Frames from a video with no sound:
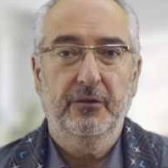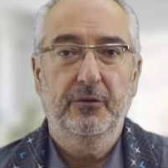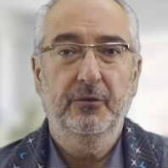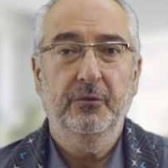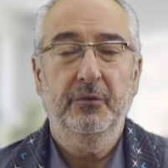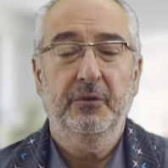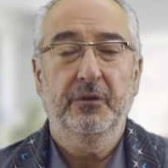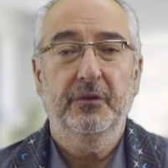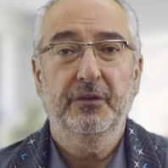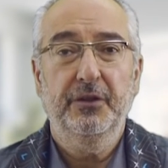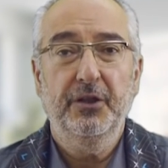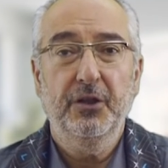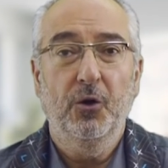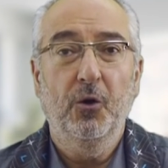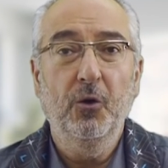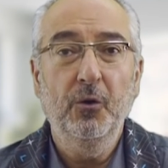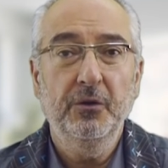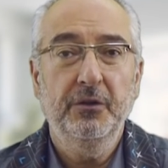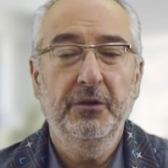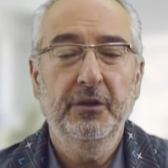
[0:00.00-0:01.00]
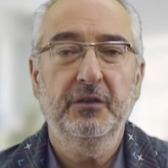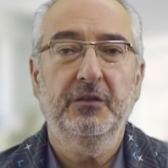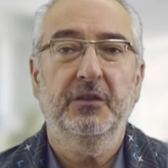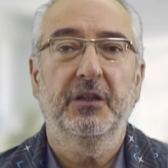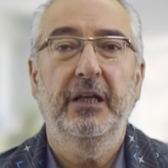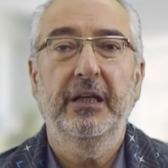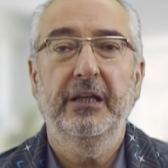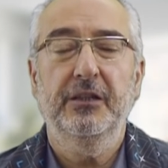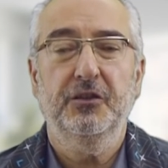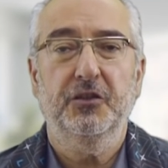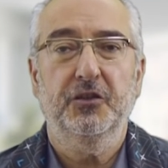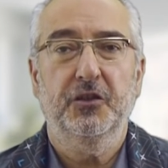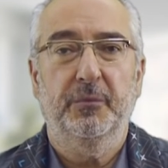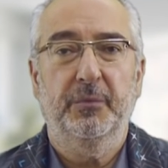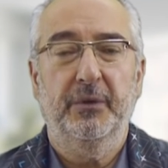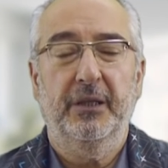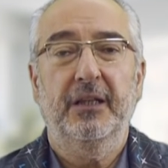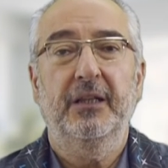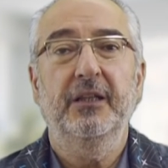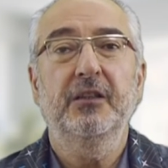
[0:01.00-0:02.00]
you know they own this
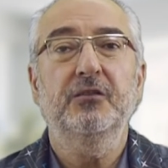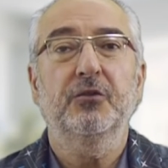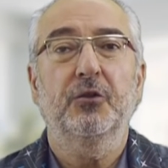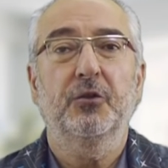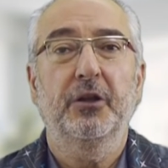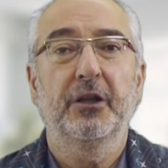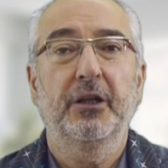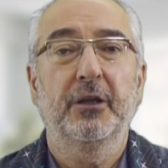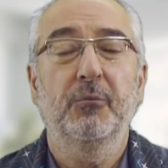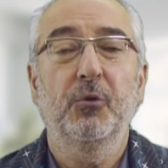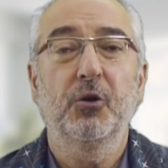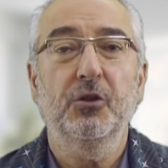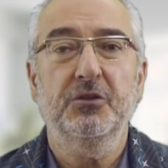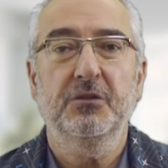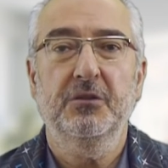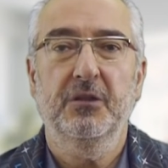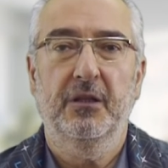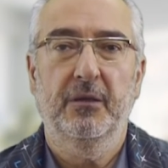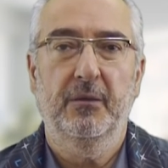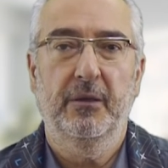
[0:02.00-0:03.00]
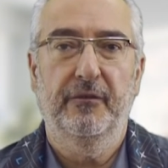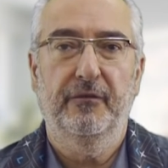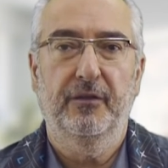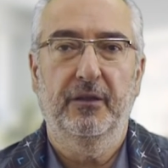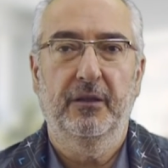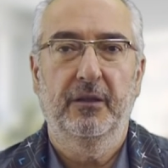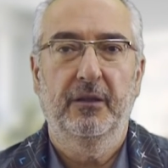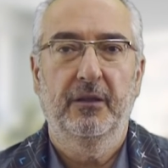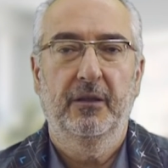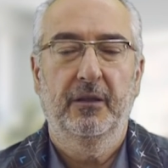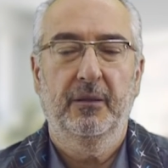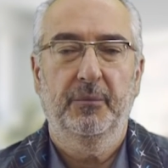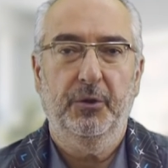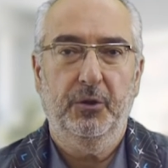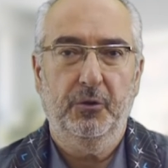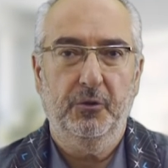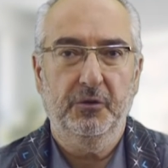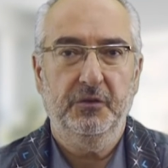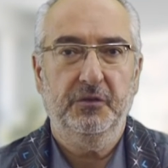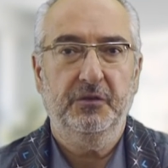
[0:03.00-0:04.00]
relationship at least on an emotional level
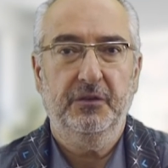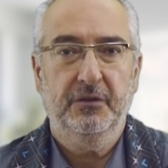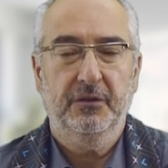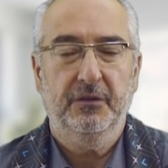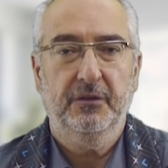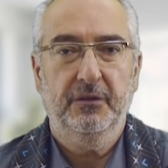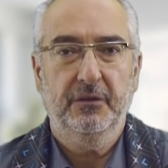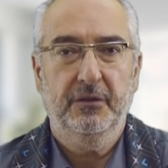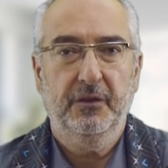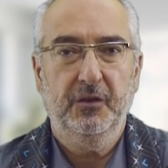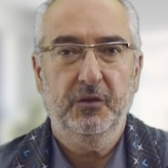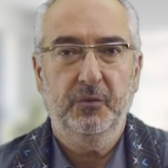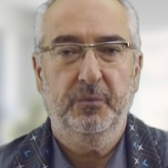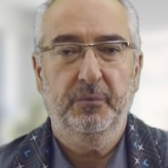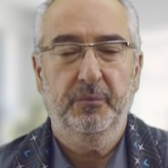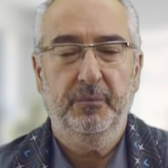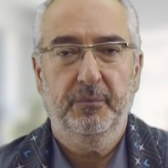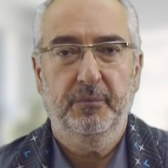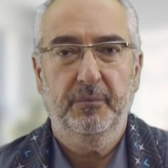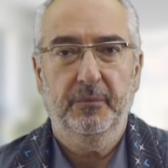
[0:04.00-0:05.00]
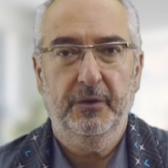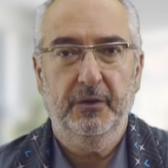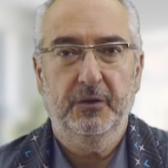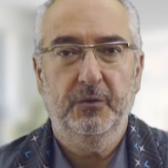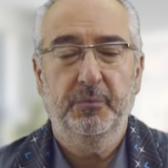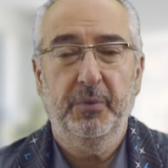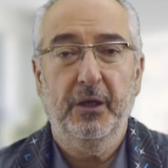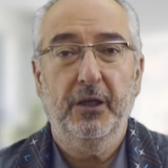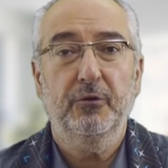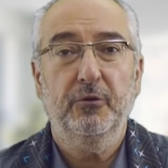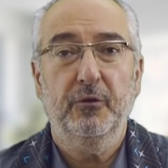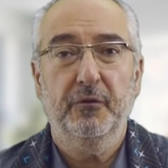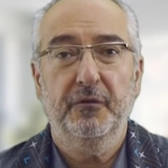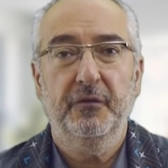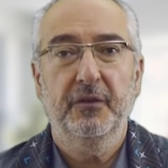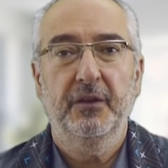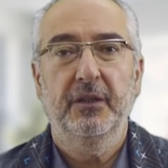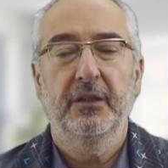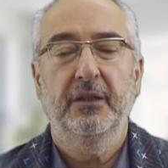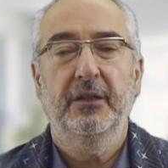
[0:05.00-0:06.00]
because this it's part
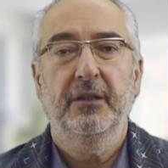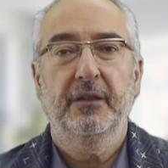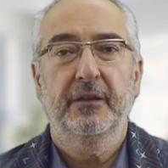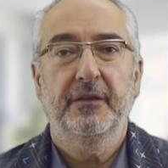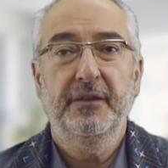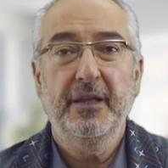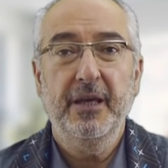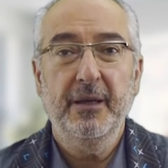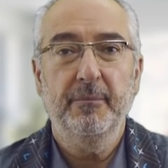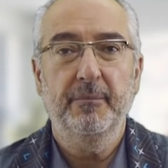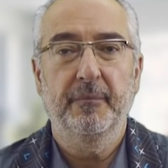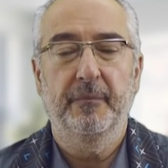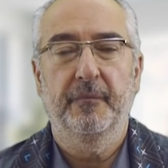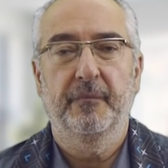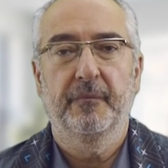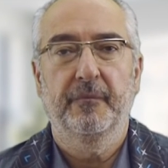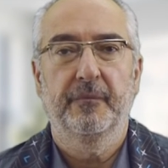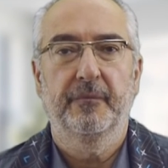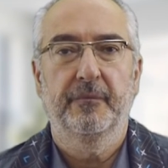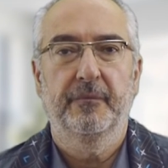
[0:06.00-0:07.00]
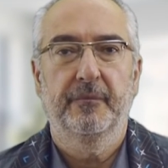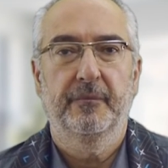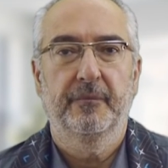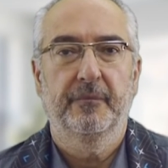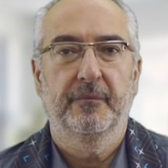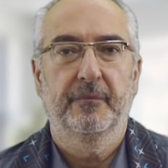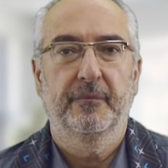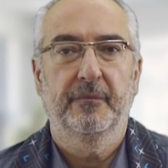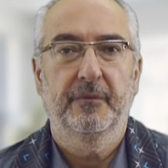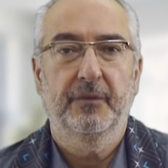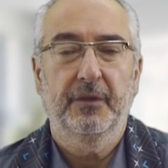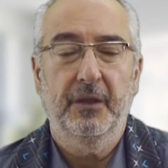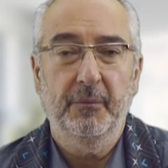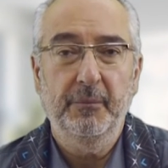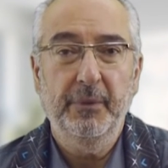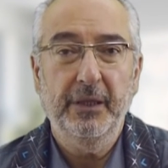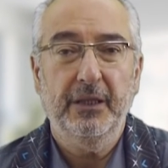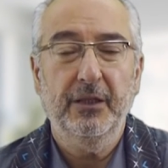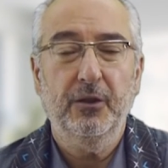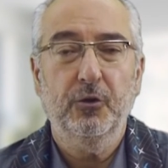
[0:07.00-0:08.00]
of them
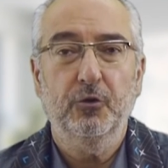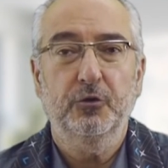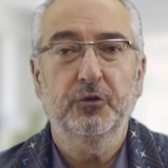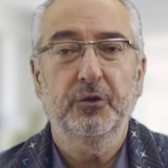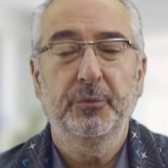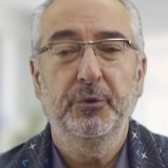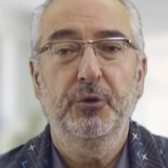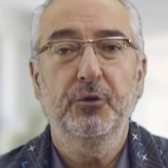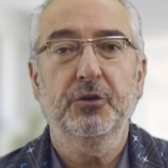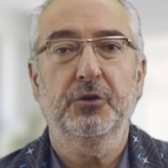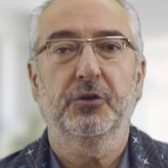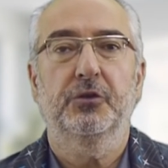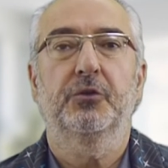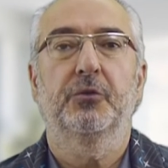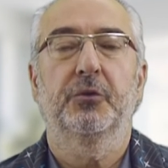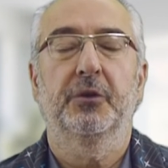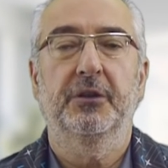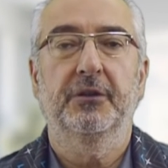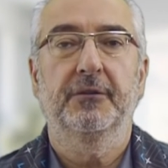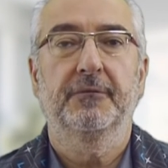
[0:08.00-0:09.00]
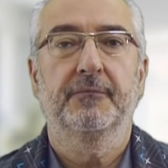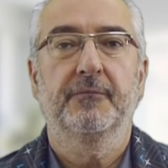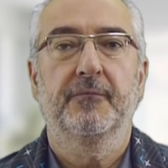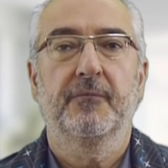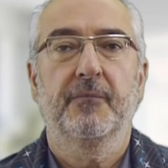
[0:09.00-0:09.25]
they're making contributions to it